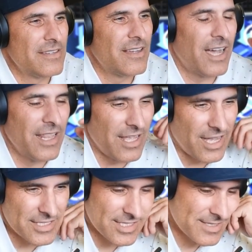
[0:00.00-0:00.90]
I
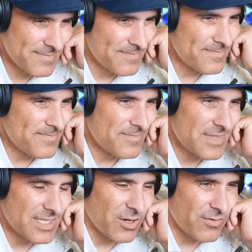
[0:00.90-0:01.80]
lost.
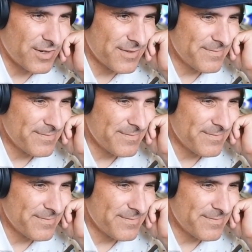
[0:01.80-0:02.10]
It's over.